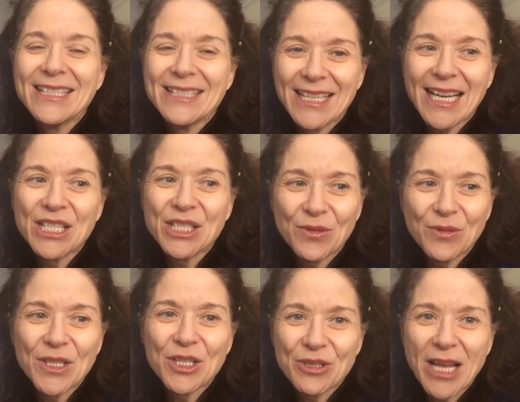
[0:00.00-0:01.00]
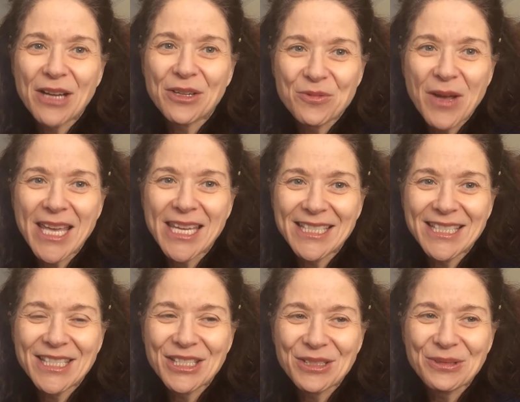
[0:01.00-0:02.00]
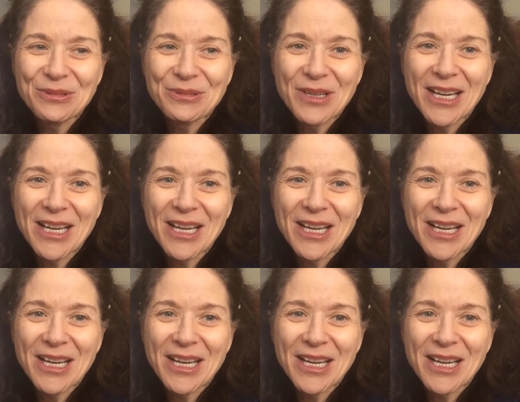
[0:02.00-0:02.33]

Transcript: that has figured out a way to